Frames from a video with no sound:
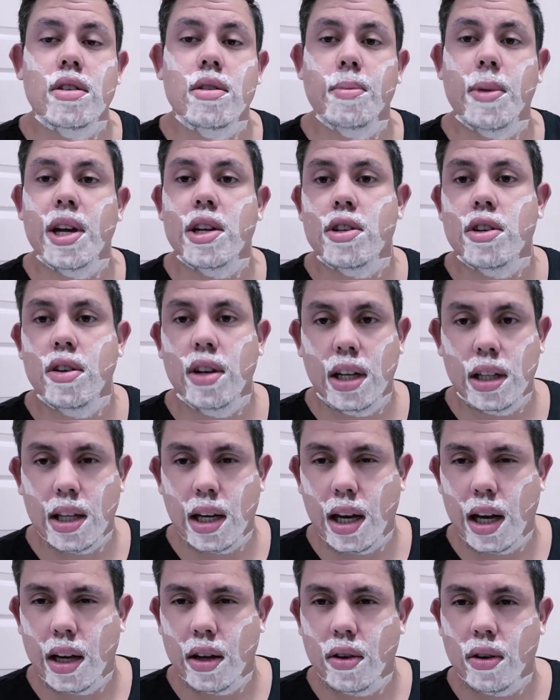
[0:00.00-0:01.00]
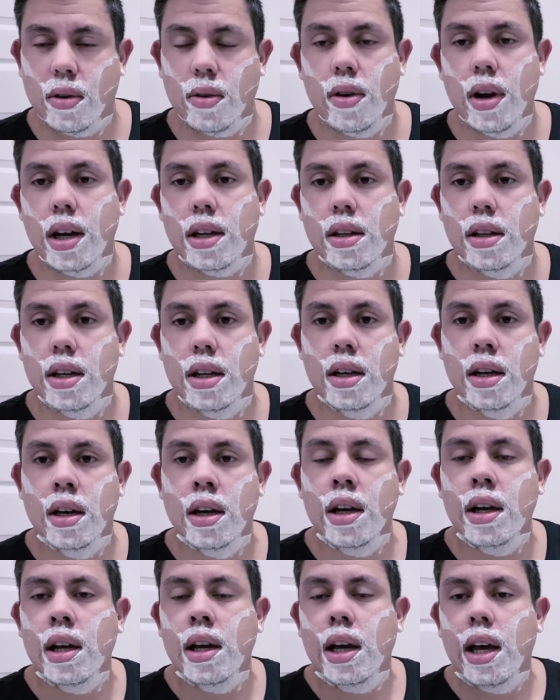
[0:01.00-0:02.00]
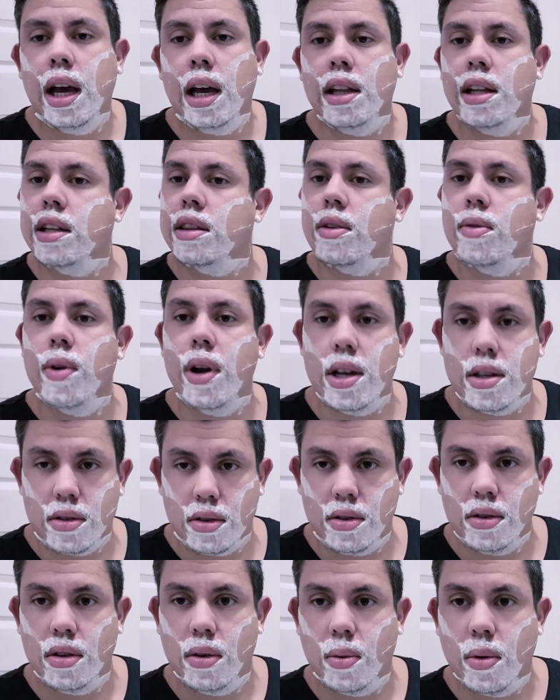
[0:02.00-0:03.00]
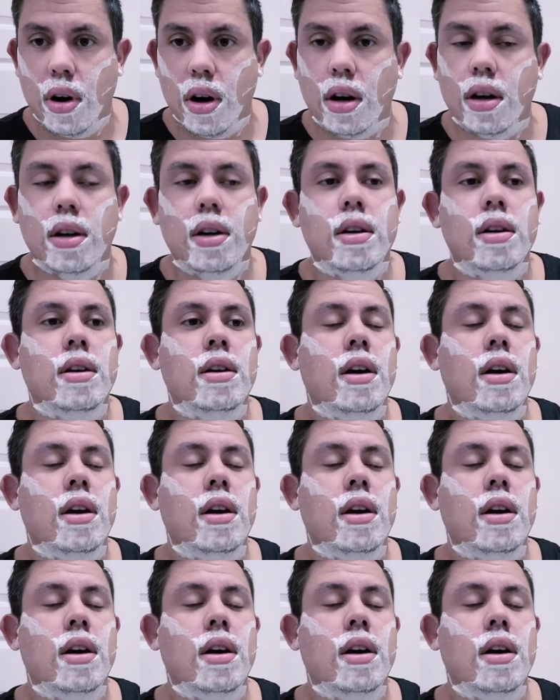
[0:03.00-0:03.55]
you make sure you get that angle correctly and let the razor do the work.